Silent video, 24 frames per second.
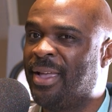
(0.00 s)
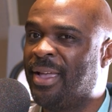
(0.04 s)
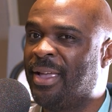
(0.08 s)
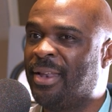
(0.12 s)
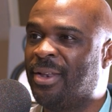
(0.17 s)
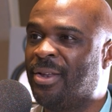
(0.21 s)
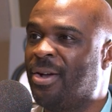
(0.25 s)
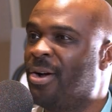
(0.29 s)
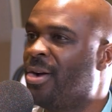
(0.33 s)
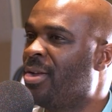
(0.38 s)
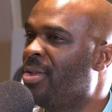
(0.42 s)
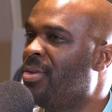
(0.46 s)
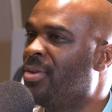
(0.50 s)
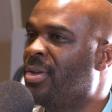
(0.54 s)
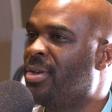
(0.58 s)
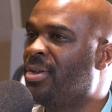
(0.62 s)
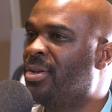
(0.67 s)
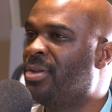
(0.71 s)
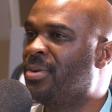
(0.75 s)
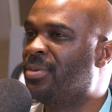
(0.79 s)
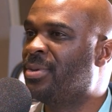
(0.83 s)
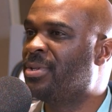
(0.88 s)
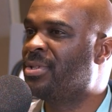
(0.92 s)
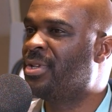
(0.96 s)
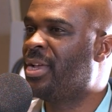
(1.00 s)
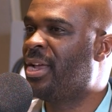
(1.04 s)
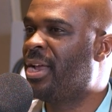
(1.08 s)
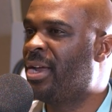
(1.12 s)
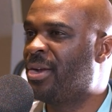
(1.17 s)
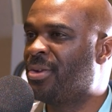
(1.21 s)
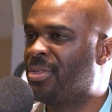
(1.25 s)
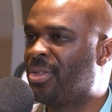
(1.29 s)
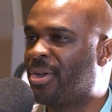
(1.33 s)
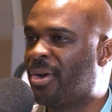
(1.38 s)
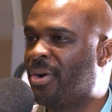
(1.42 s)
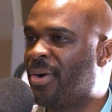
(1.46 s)
And all you can do is
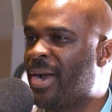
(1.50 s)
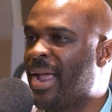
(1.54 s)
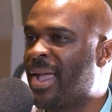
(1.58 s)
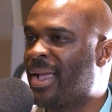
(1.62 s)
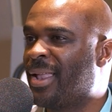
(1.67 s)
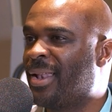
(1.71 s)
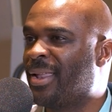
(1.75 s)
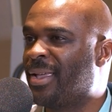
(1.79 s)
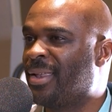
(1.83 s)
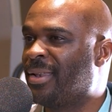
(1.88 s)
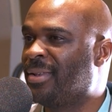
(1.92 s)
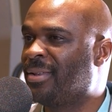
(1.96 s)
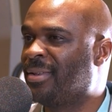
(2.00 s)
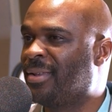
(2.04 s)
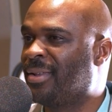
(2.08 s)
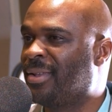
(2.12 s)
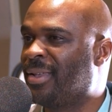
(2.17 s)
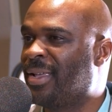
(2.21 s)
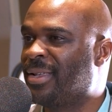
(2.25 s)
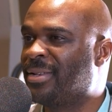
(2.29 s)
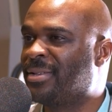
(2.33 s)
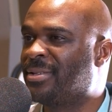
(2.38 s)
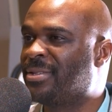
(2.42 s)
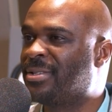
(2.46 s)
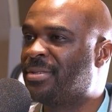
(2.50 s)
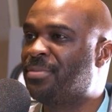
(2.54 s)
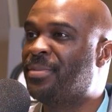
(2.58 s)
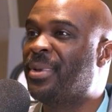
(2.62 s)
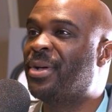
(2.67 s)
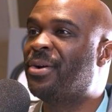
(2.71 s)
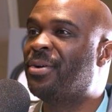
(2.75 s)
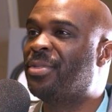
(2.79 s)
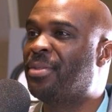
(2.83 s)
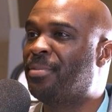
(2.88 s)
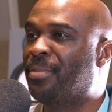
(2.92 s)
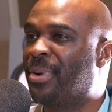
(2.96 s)
hear the crackling and
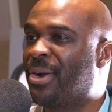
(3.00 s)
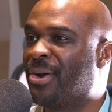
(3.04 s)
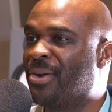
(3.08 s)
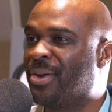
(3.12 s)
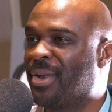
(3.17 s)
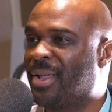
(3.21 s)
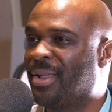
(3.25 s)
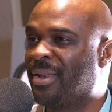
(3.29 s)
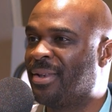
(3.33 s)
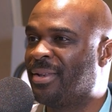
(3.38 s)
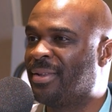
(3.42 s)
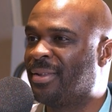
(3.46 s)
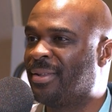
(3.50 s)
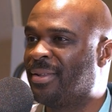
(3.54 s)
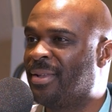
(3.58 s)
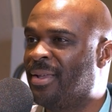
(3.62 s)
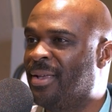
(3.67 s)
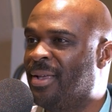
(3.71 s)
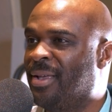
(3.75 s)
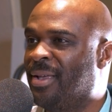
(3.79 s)
smell the burning